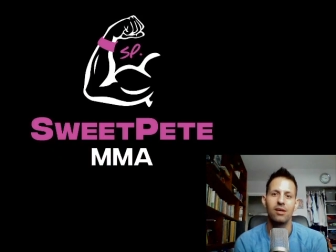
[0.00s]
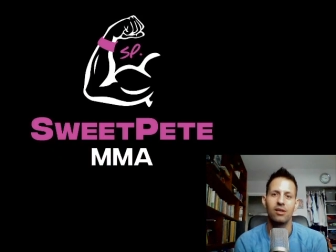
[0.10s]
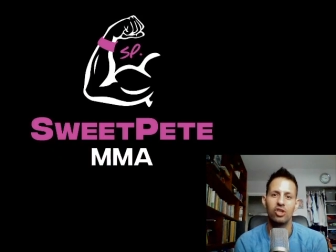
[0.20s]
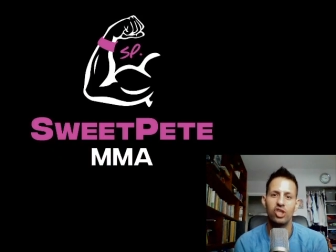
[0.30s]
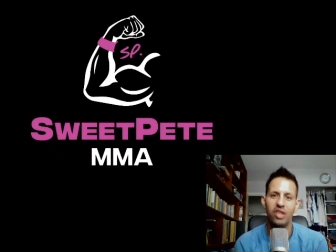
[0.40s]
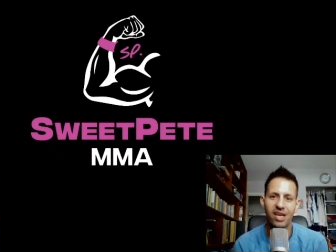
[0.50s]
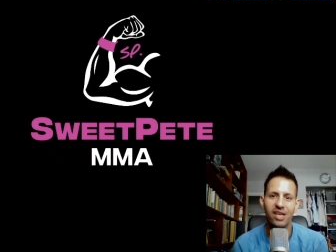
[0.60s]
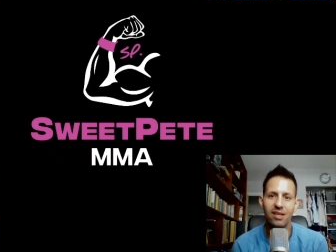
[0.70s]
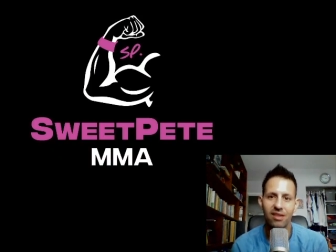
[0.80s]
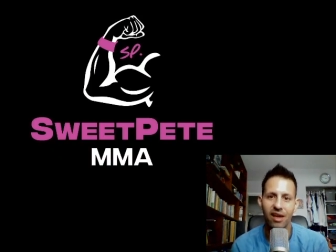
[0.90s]

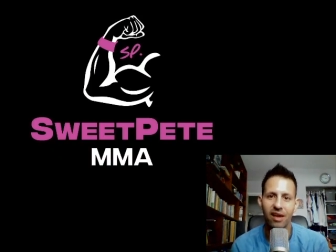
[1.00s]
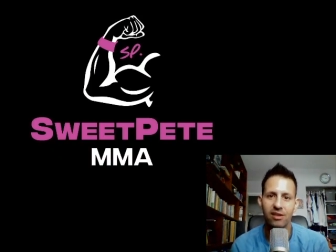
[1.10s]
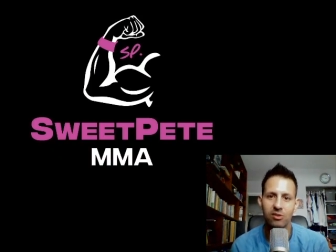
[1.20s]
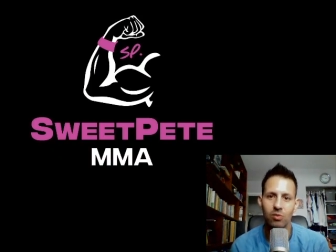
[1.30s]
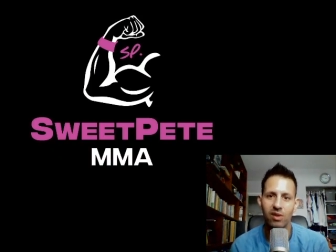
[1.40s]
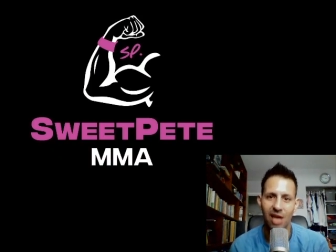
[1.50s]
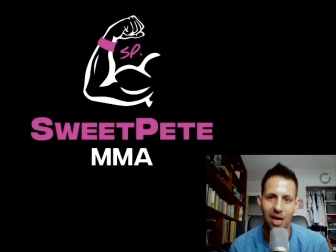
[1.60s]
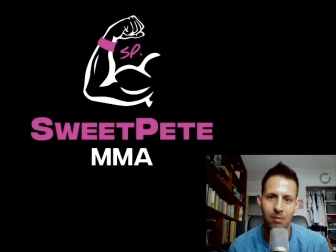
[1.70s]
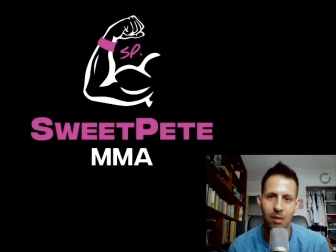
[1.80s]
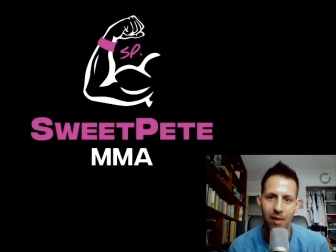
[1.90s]
shady things with
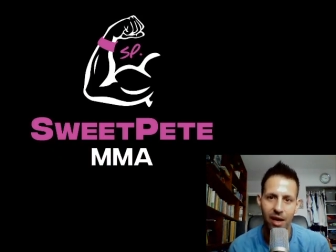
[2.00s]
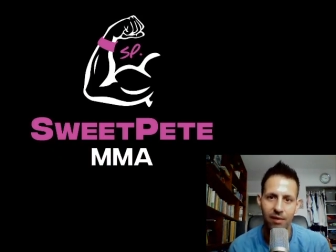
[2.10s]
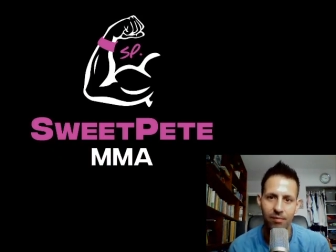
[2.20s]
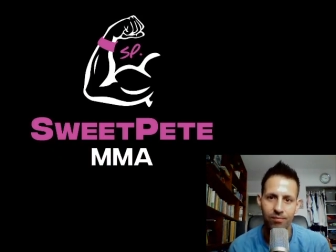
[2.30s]
MMA